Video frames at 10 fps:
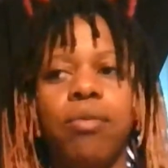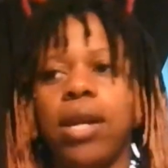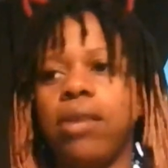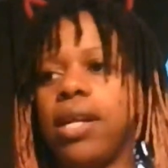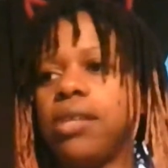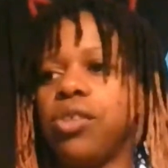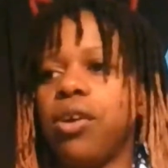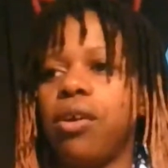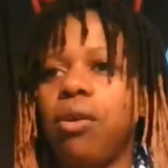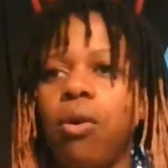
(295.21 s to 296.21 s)
Why don't I
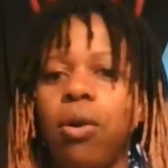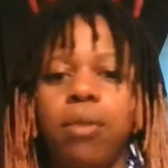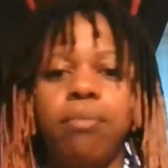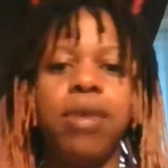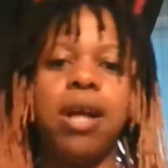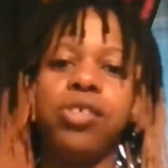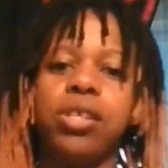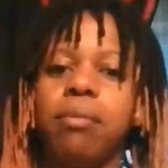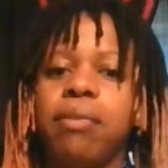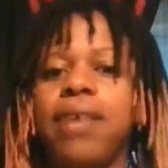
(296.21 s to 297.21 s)
start on project
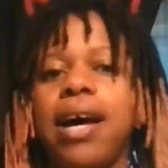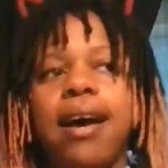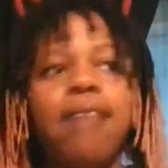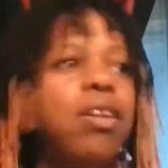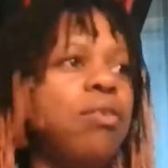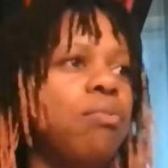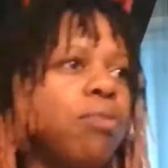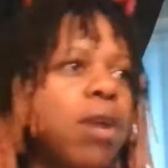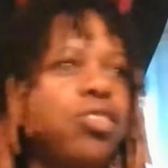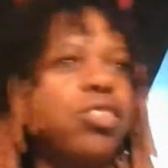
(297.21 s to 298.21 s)
number 5 and
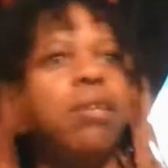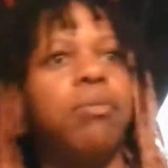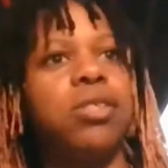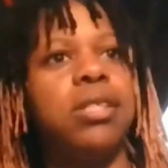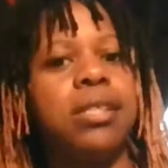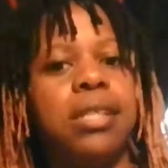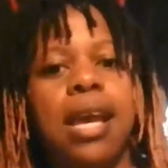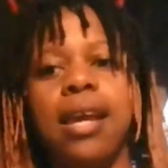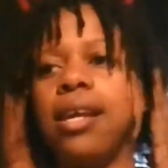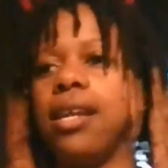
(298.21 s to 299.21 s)
project number
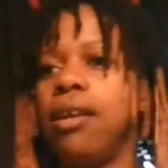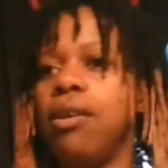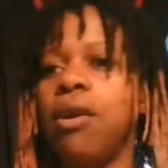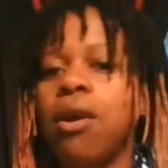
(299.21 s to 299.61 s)
68 and